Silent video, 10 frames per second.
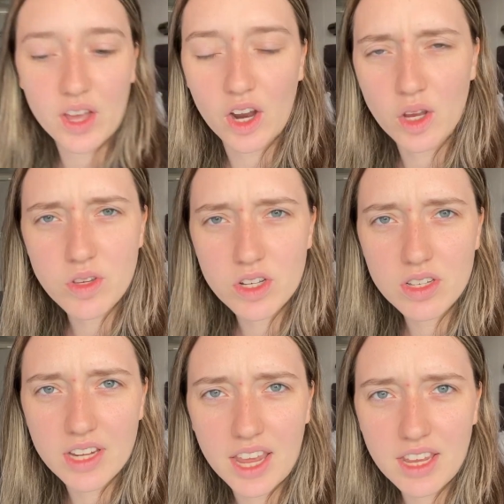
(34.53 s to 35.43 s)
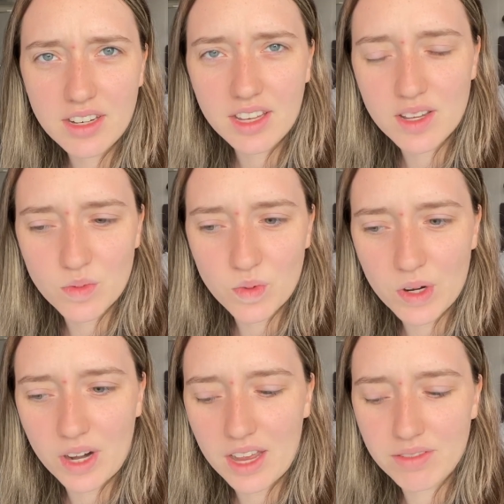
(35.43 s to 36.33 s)
"Are you still staying? Because we
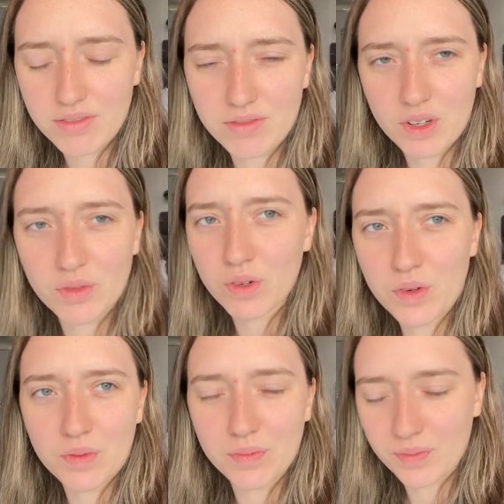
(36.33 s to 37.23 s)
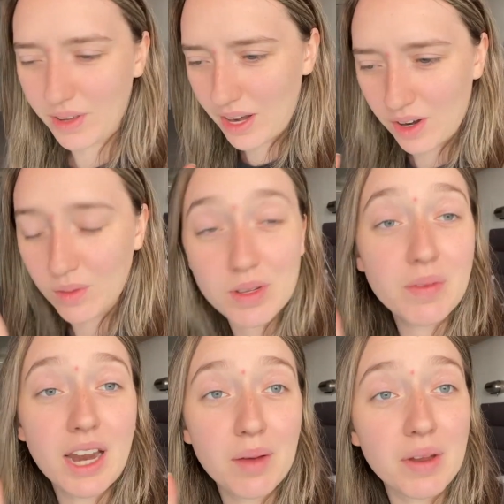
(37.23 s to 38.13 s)
don't have your room." I don't know.
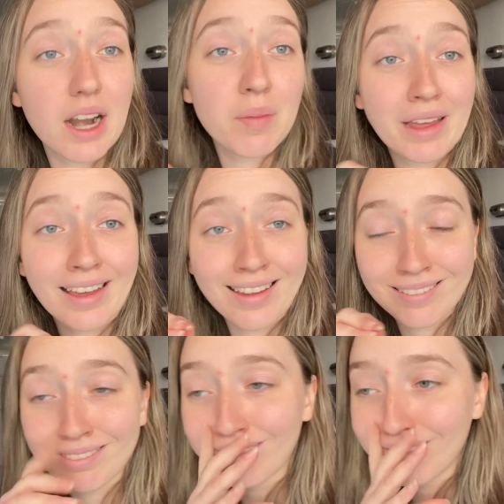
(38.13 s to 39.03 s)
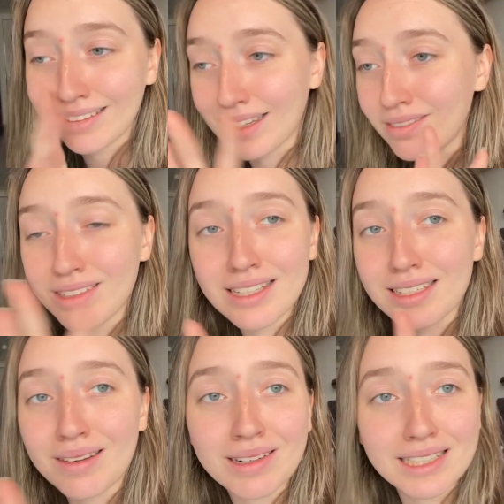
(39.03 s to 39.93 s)
Something happened, and I'm like, hopefully this
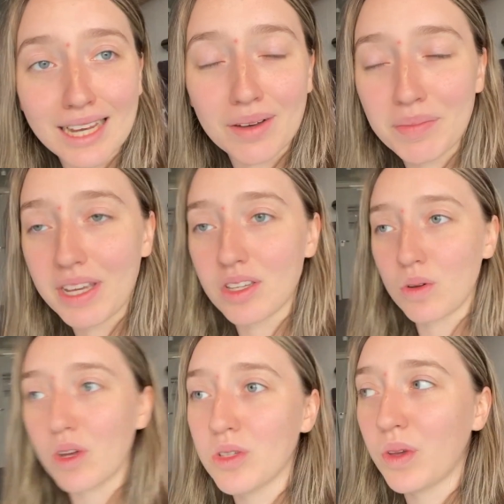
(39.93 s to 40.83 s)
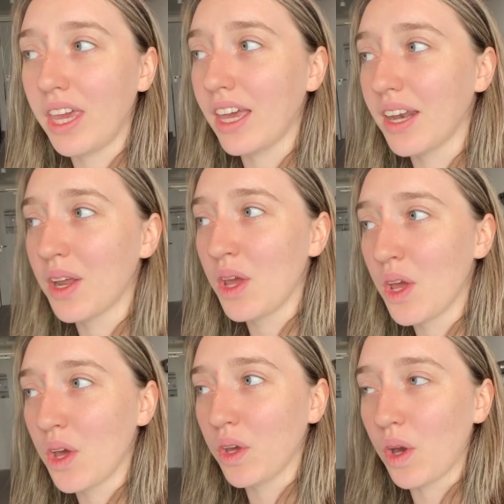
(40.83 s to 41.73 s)
all works out, because you also can't
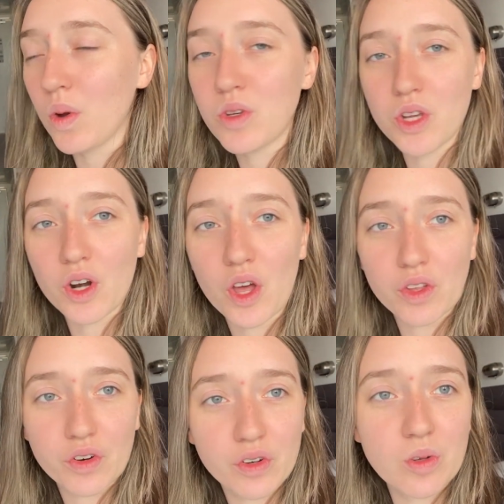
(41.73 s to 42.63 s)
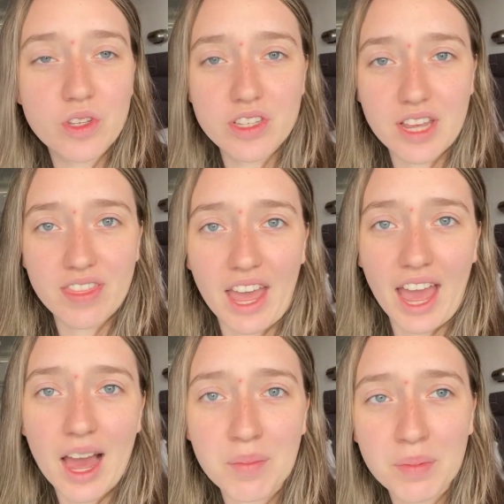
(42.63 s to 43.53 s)
go to your other cruises in the
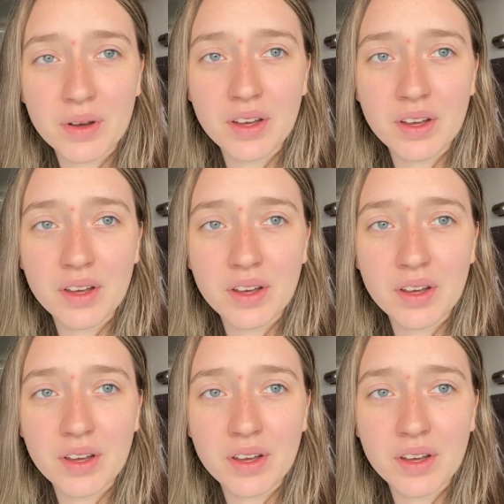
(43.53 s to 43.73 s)
app